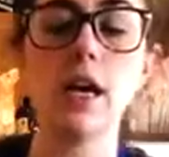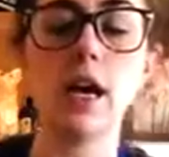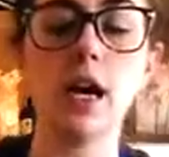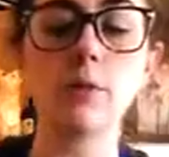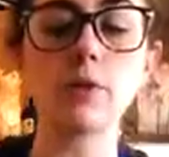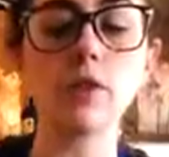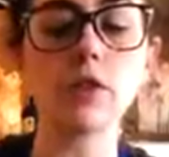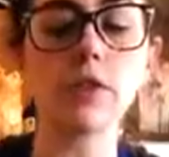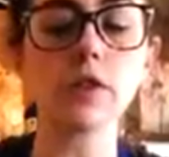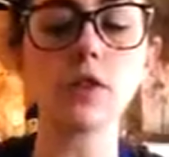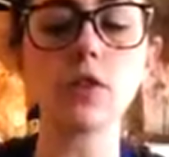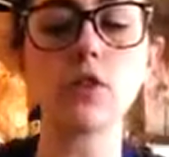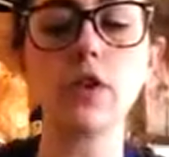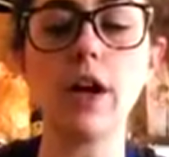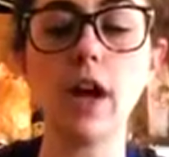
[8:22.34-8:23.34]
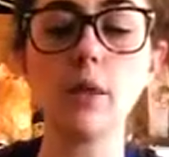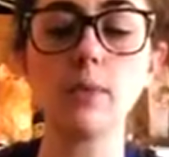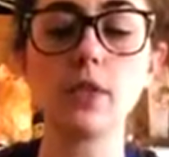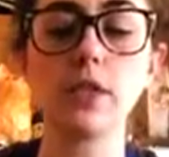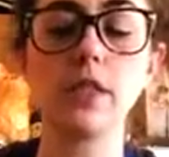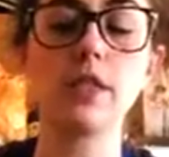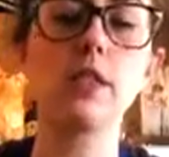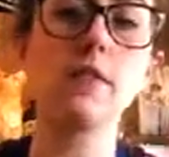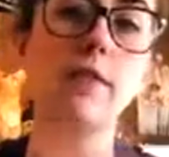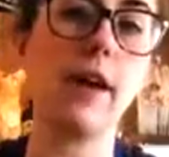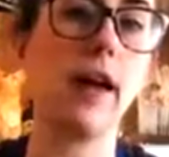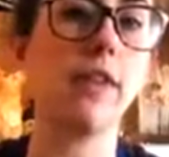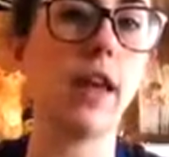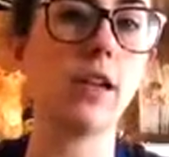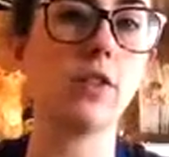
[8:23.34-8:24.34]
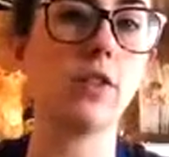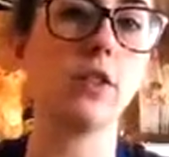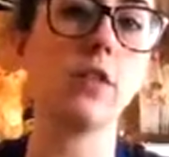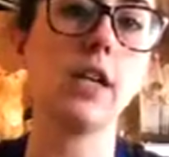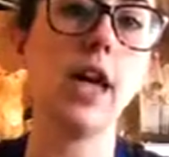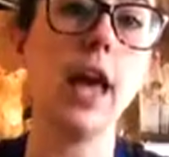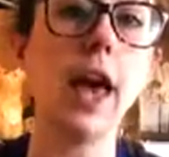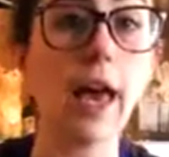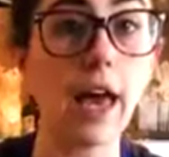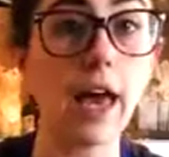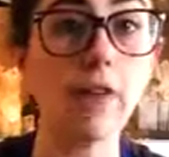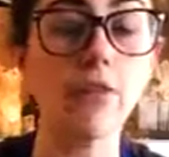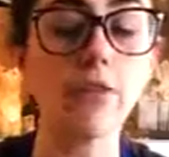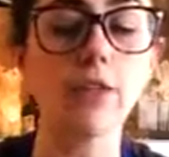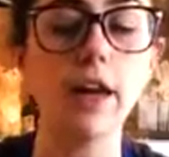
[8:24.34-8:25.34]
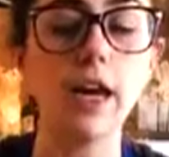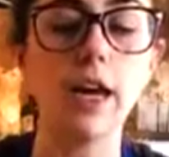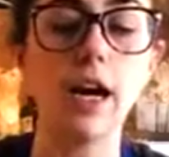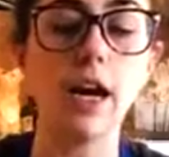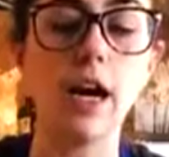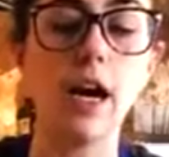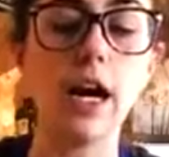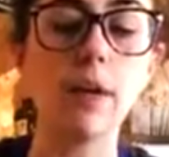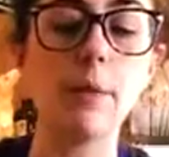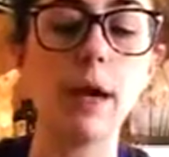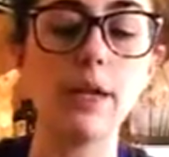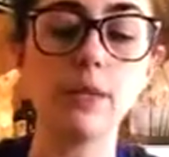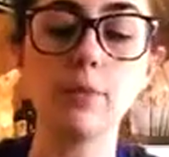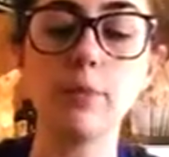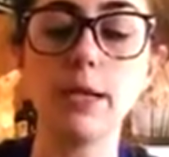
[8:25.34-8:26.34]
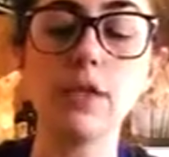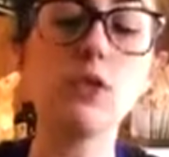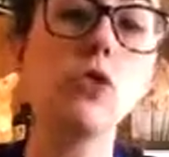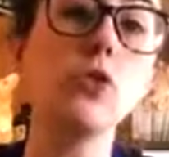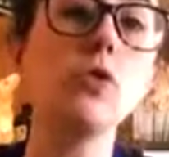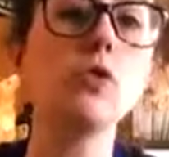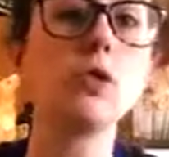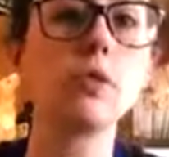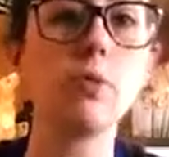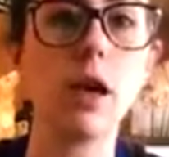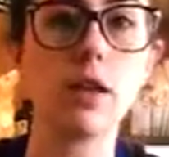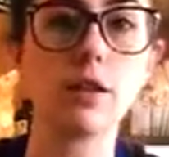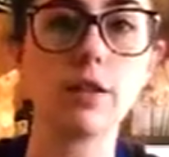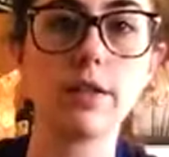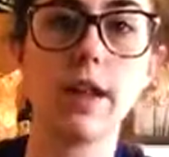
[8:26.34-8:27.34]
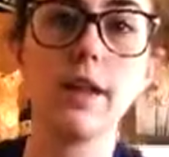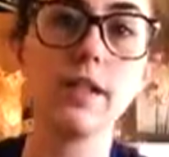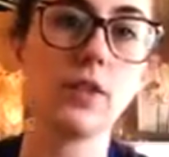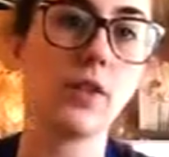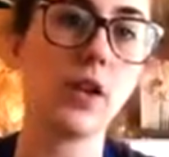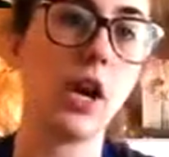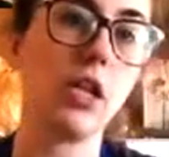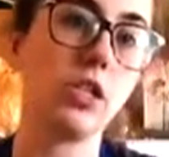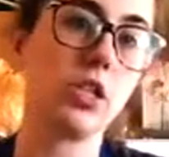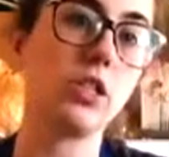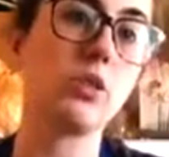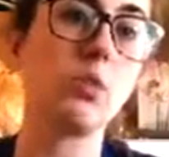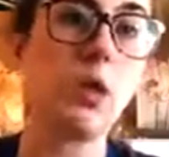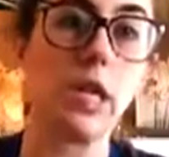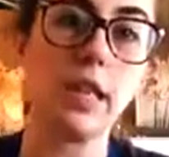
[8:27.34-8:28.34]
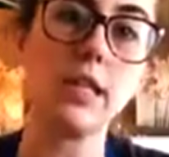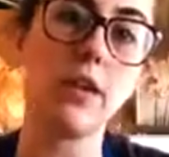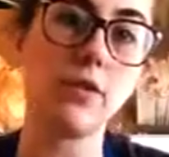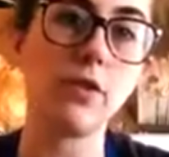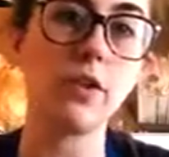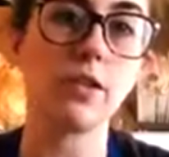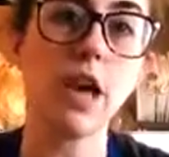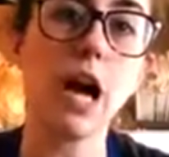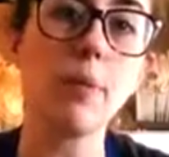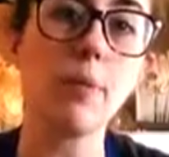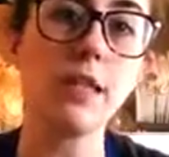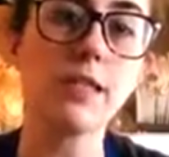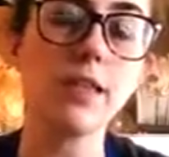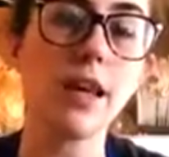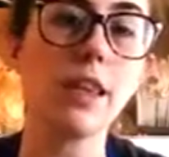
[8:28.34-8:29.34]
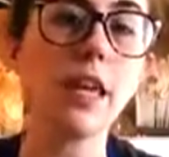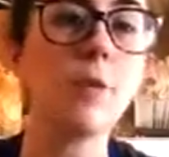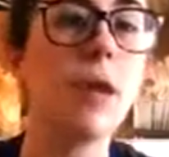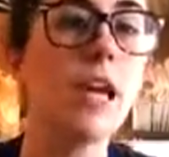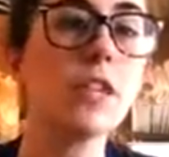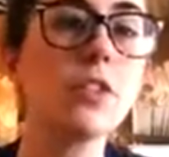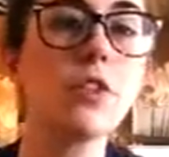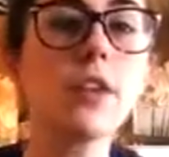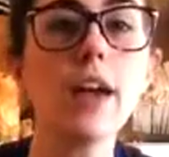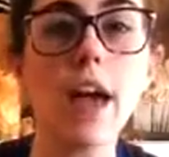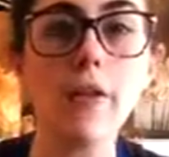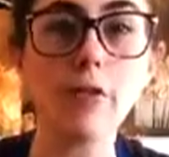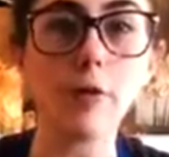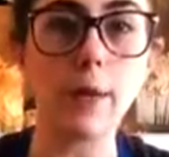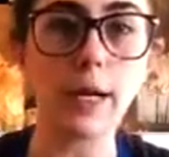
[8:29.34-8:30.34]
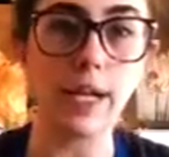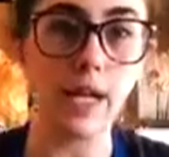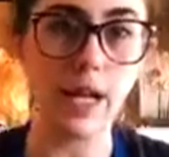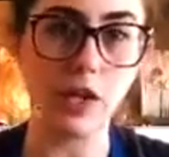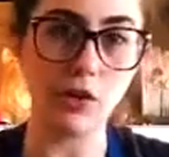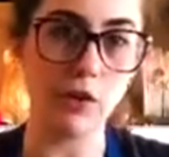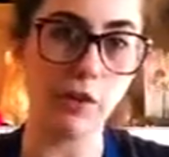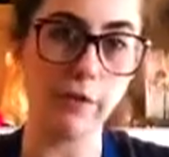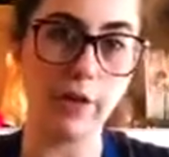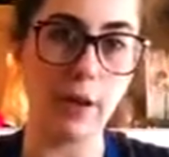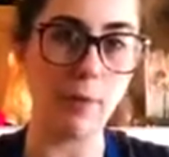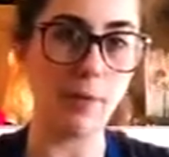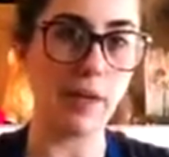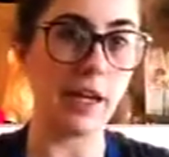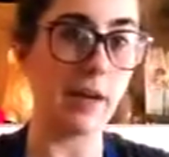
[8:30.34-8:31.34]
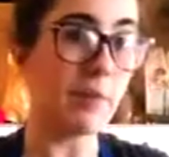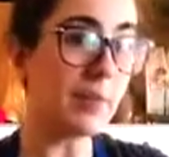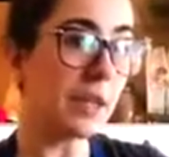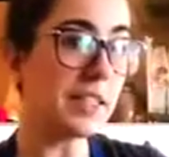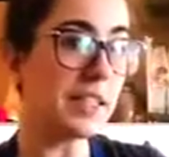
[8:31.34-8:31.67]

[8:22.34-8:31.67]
So this is a great option to divide that dough in half and to make 2 smaller sized focaccias with different toppings on them so that everybody in your family is